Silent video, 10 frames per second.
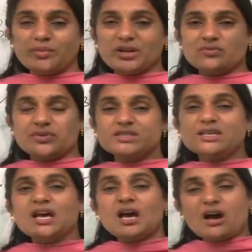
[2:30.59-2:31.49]
benefits.
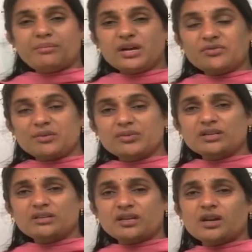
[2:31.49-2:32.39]
Apart from
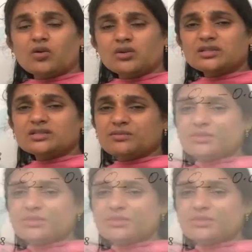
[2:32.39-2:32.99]
that, there are also some